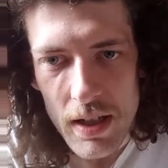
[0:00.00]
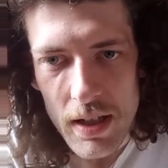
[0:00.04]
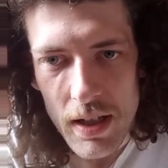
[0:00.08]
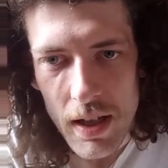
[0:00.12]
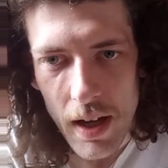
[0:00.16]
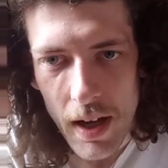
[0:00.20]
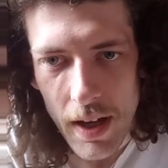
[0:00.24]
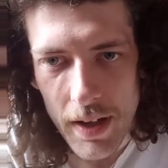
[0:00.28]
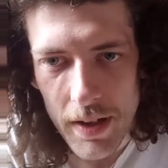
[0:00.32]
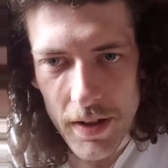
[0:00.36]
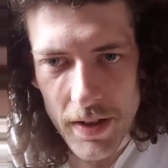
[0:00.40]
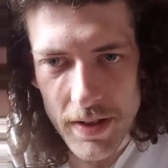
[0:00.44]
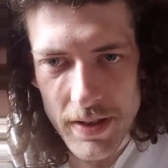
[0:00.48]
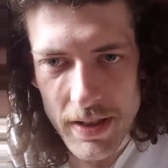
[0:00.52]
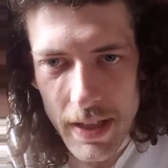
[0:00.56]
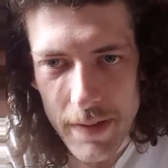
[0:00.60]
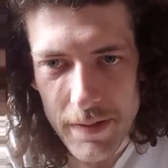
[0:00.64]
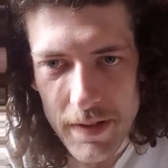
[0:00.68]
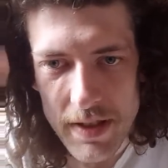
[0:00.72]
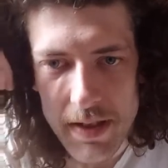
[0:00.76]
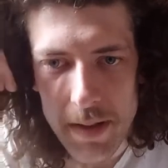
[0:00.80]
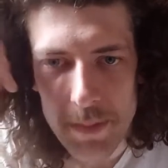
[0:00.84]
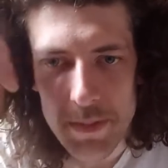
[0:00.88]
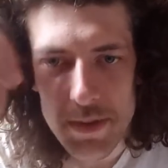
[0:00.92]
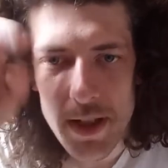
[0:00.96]
I notice I have to
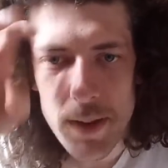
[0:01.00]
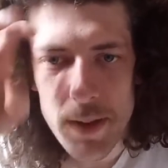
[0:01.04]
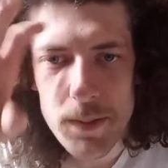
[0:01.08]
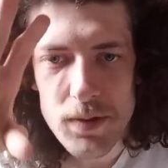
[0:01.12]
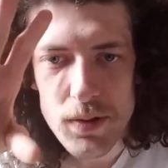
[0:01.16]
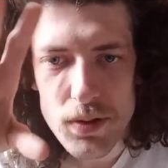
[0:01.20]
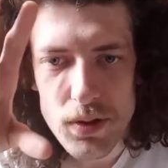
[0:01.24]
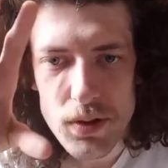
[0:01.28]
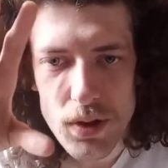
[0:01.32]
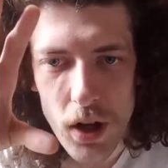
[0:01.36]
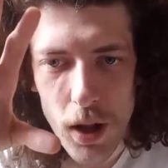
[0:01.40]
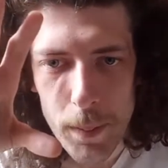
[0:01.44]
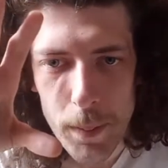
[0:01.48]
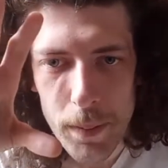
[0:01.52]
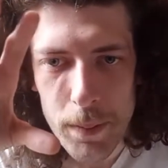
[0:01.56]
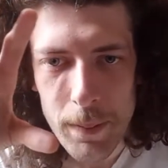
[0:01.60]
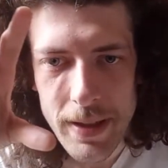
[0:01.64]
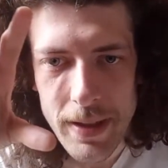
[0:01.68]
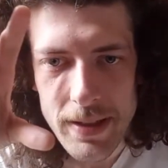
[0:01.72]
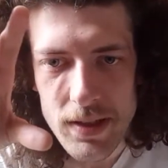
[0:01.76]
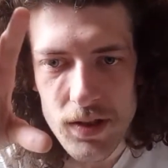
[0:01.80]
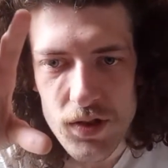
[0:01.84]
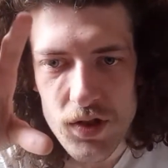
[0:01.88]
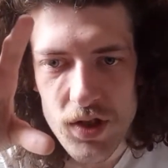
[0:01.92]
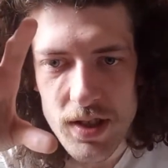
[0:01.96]
sometimes do top
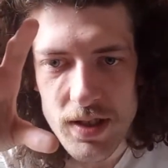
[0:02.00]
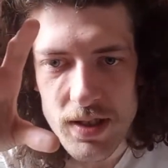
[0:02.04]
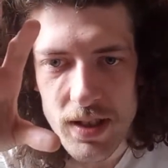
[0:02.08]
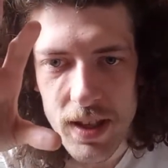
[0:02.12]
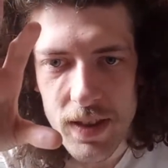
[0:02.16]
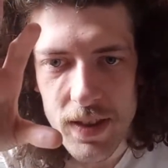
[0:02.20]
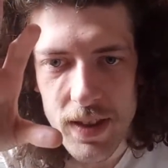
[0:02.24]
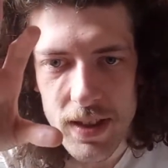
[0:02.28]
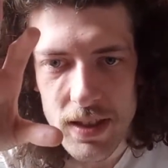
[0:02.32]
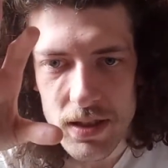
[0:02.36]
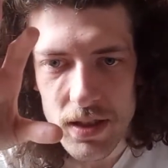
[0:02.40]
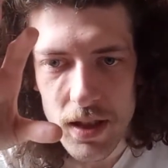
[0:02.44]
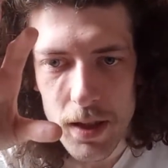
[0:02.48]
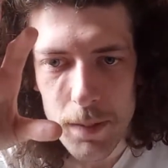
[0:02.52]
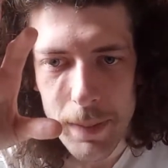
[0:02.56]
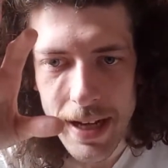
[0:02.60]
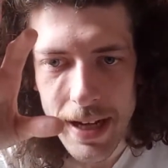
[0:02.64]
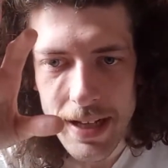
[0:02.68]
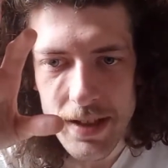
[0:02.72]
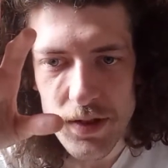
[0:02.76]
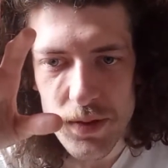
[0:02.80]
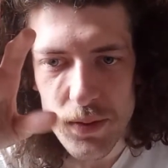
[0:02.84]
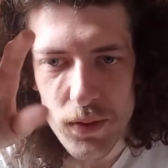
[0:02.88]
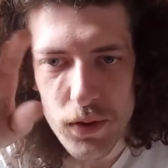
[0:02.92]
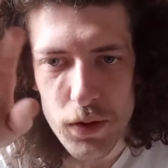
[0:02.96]
messages and then go
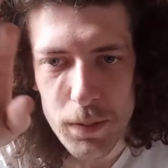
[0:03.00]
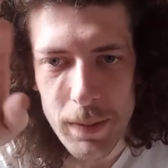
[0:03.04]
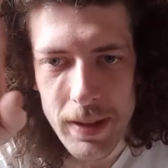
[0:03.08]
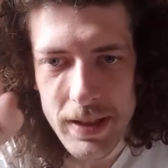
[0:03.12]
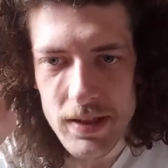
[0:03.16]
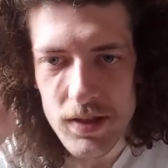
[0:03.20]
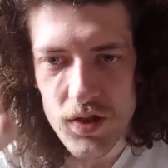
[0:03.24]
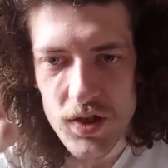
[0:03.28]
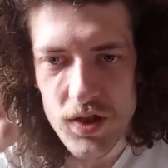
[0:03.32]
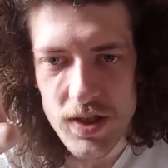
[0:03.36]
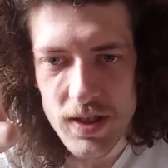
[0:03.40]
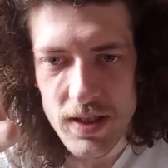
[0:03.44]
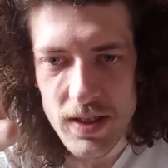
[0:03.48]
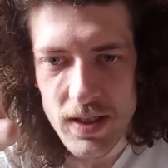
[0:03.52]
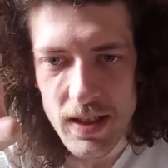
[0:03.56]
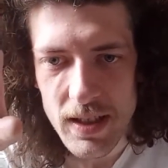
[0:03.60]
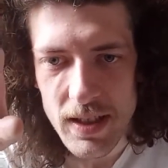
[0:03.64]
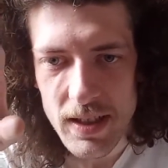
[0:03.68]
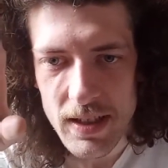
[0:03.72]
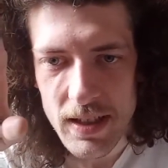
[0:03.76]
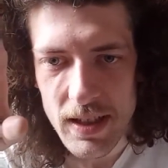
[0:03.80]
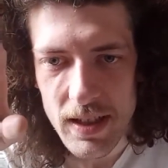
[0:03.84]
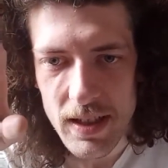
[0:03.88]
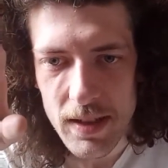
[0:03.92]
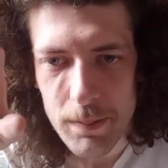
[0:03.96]
back to all messages, and then it
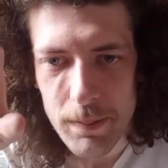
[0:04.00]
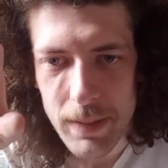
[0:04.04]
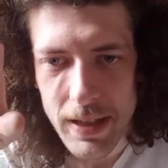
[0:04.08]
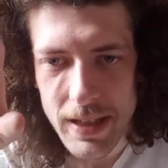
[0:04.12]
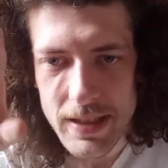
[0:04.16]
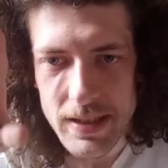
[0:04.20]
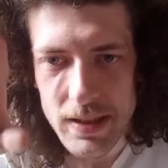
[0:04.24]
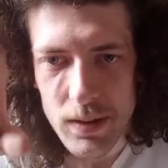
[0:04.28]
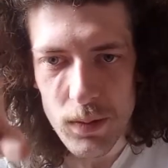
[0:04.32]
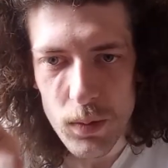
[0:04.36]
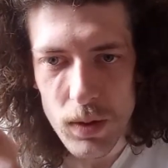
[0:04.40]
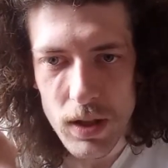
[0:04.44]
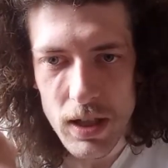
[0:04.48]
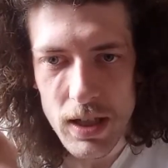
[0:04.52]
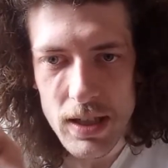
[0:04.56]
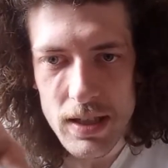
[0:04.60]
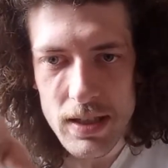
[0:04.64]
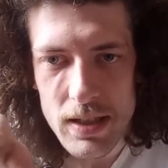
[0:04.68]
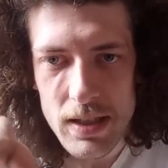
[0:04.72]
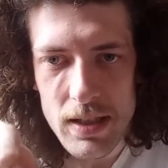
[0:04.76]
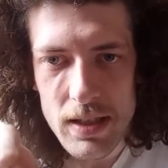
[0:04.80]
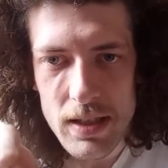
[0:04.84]
kind of makes it work.